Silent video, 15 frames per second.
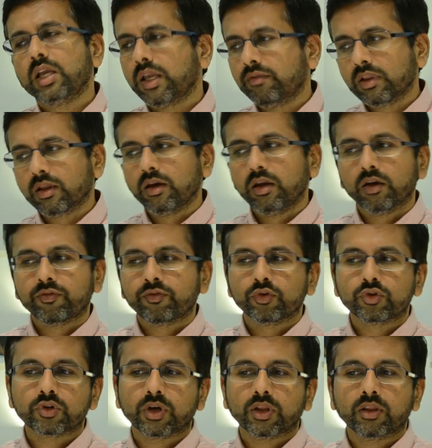Even in the near
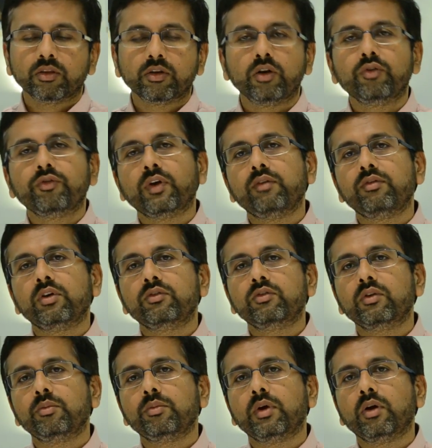future, I think 3 to 5 years
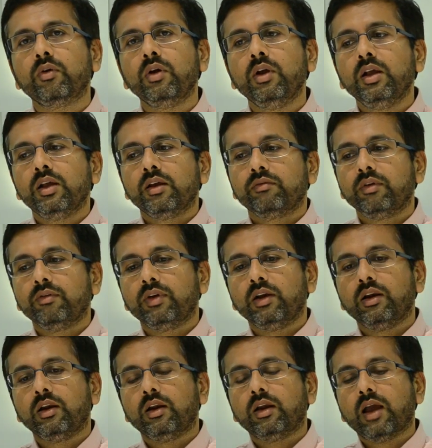from now, we
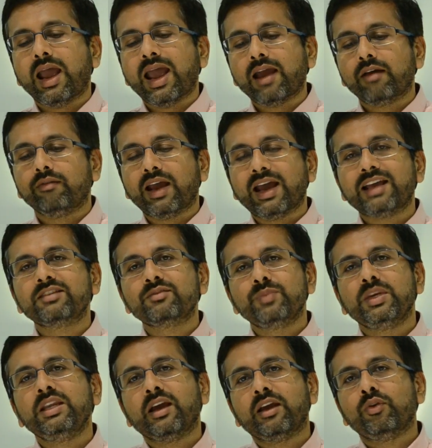will have as
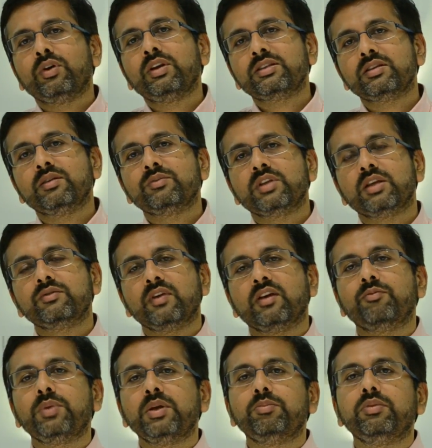many IoT SIMs as we
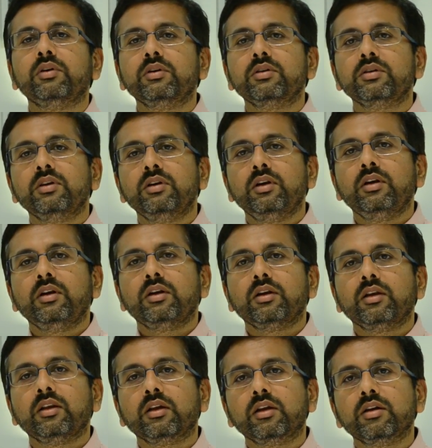have people
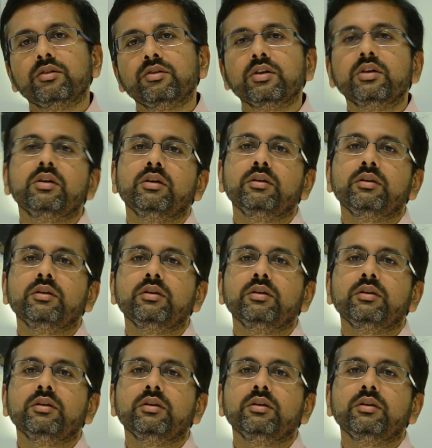in the country.